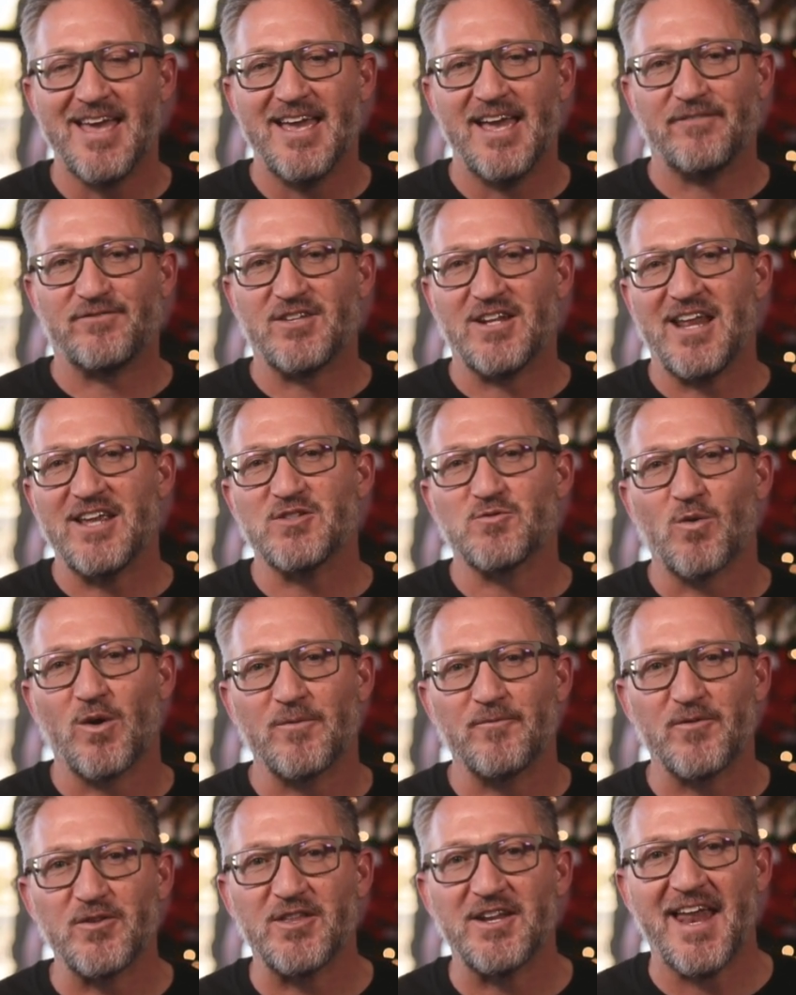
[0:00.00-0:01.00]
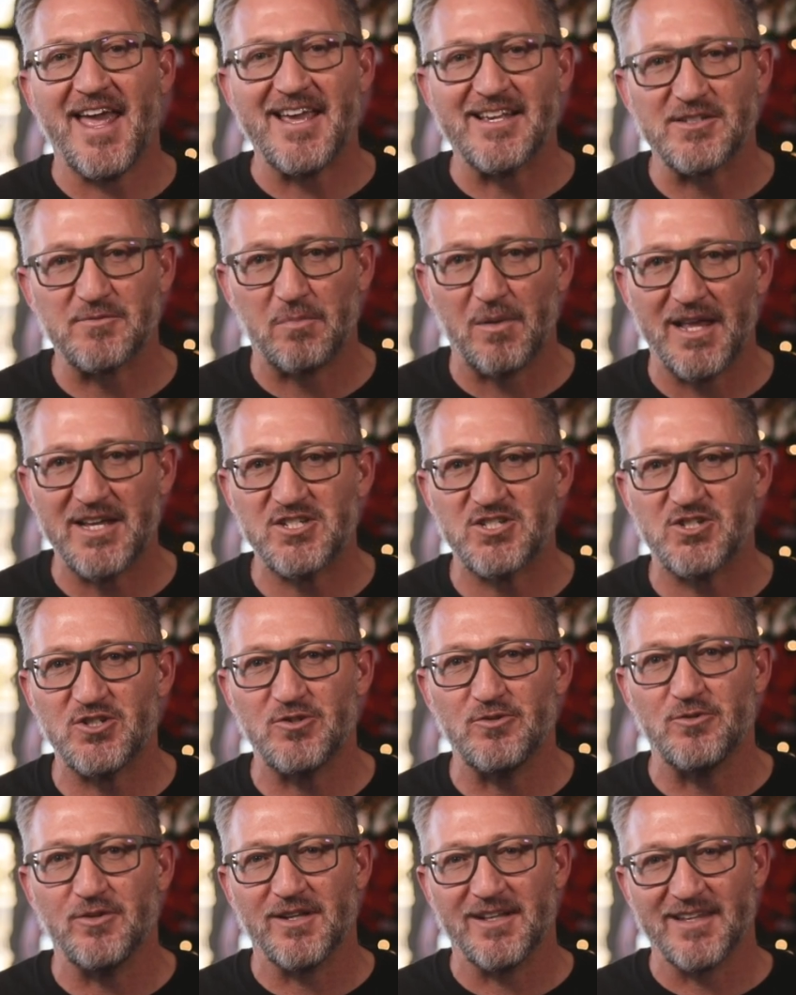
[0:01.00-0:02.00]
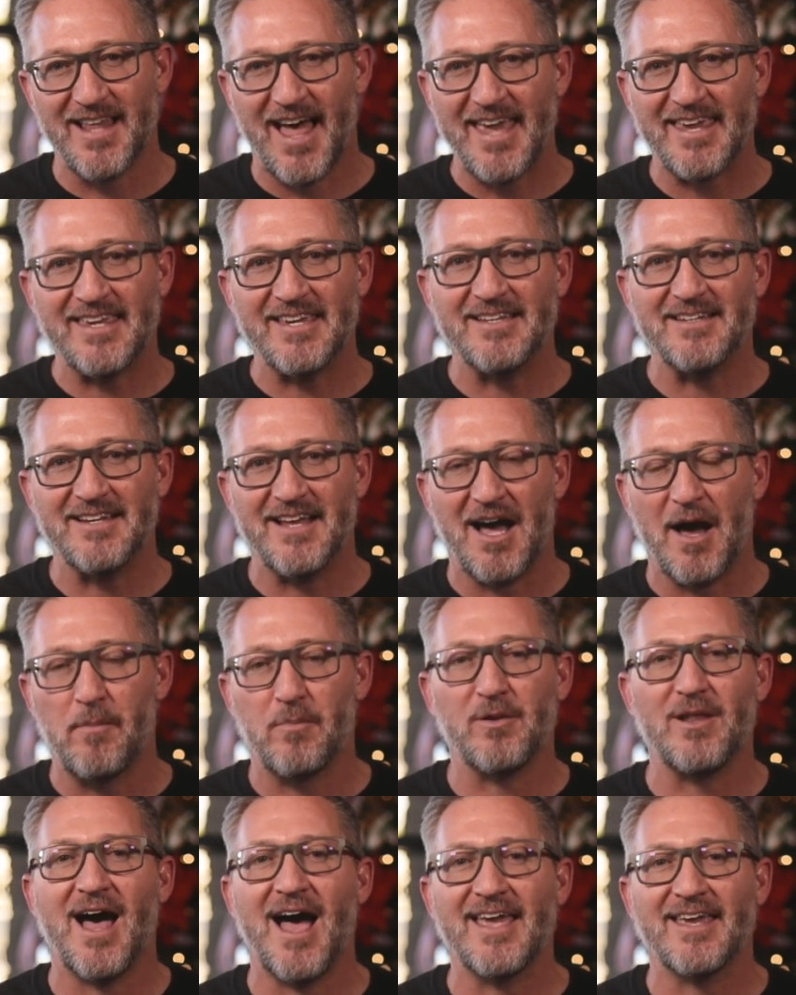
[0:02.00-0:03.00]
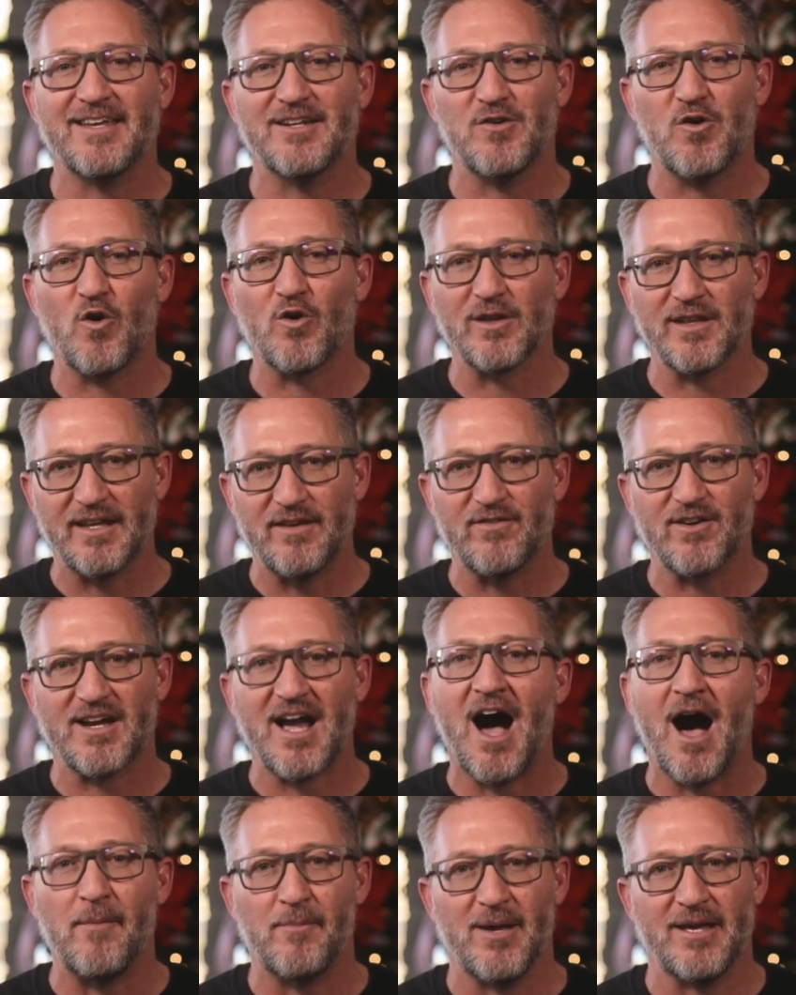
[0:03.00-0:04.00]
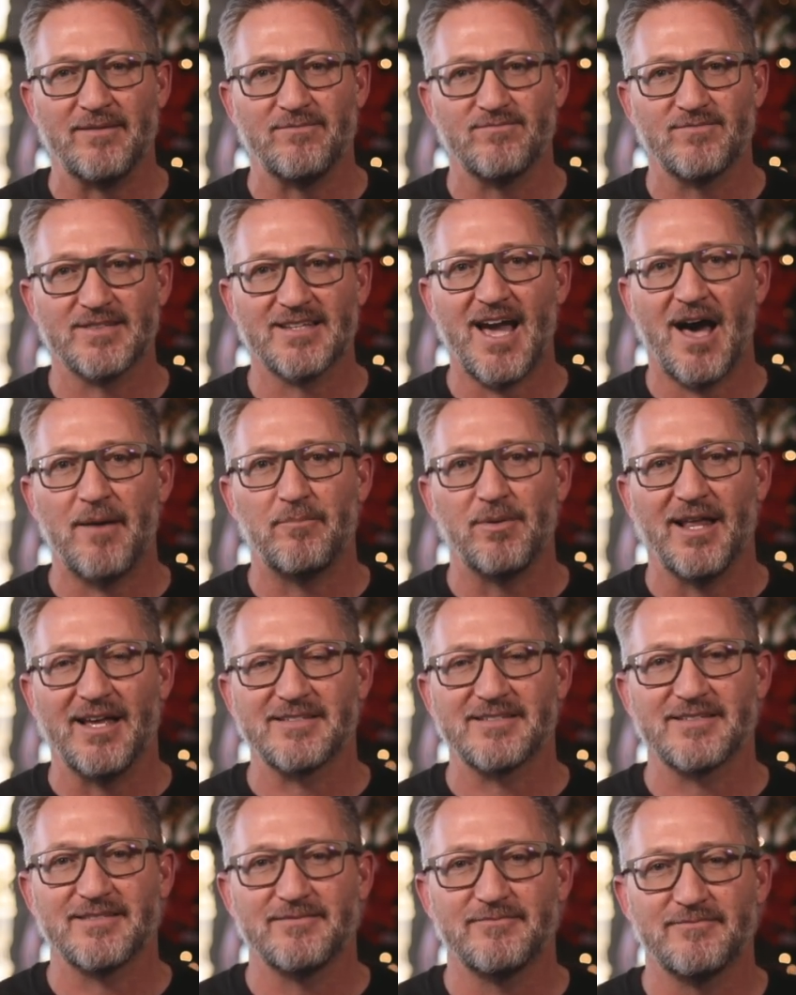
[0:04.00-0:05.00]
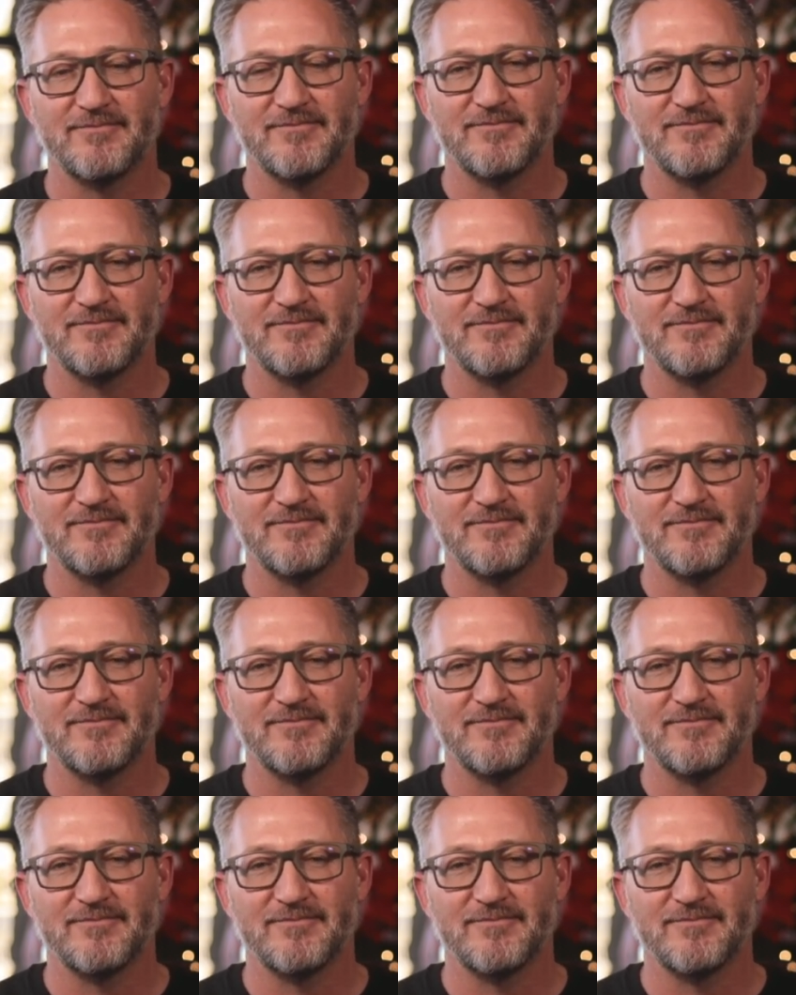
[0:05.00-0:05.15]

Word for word: If today's word for the day has blessed you, like it, apply it, or leave a comment. God bless.